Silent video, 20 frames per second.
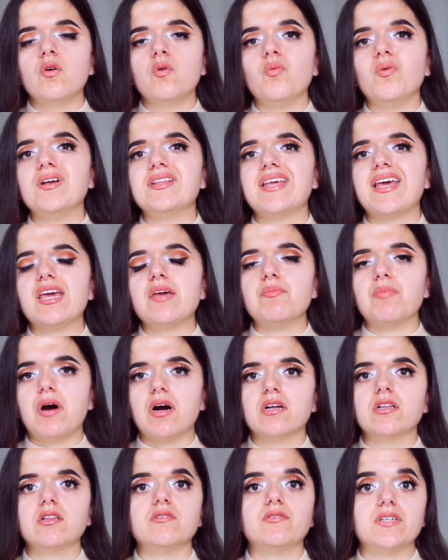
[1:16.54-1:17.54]
with a
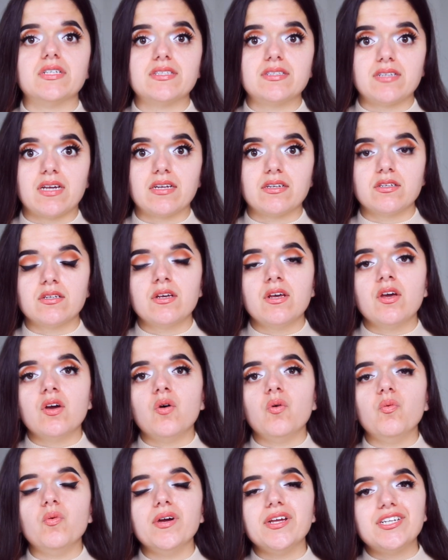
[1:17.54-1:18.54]
baklava scent,
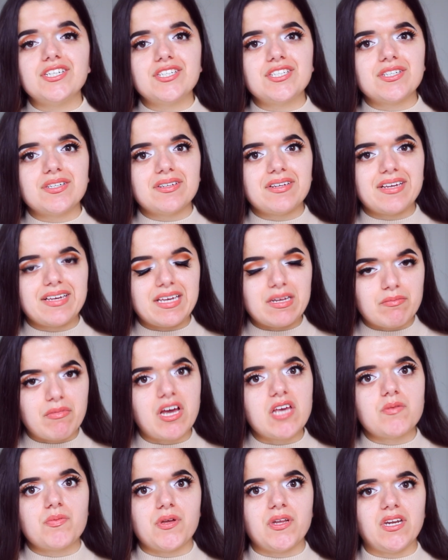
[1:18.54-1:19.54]
which in
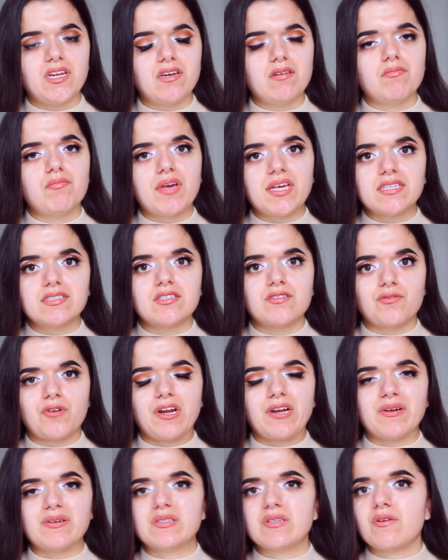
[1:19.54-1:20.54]
my opinion makes this
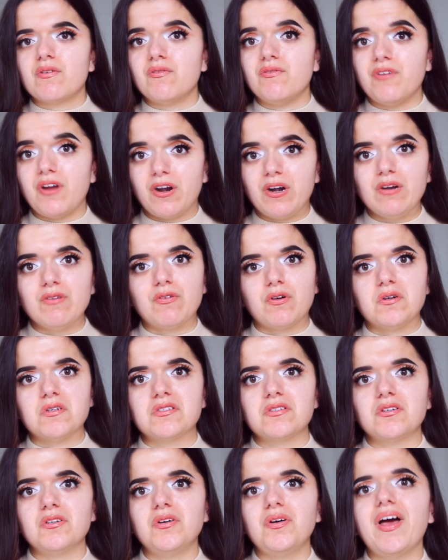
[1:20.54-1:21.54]
fragrance very
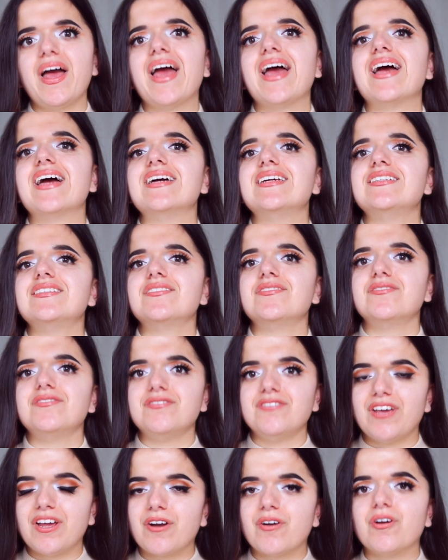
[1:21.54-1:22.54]
versatile and
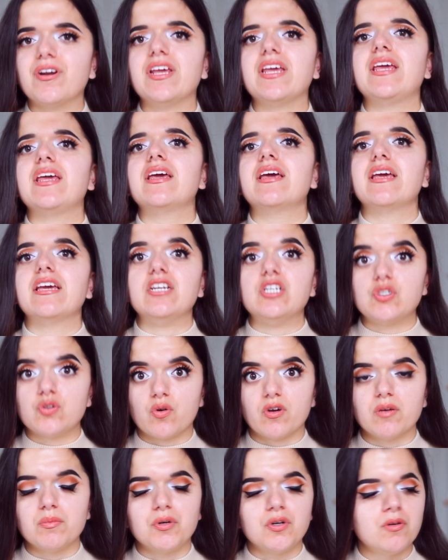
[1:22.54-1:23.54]
very
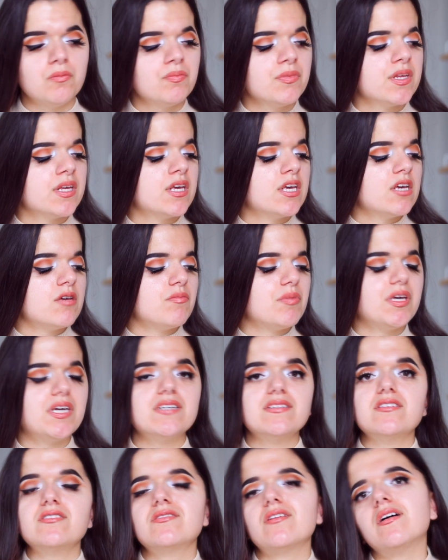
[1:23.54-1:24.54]
enjoyable
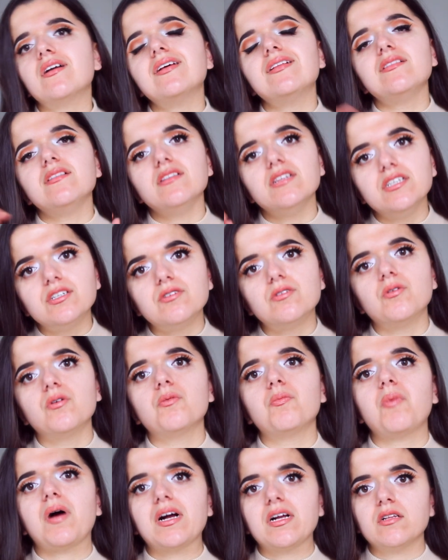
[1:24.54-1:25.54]
because it's not a
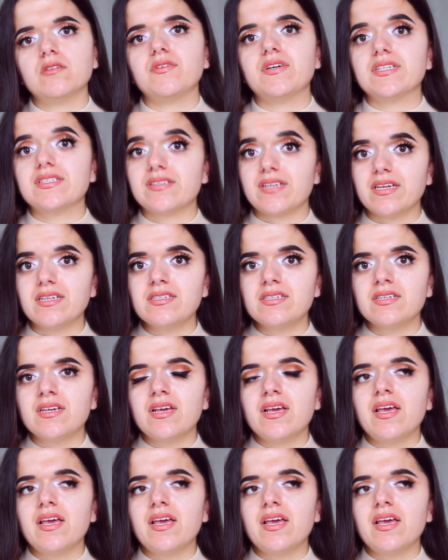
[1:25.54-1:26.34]
literal baklava scent.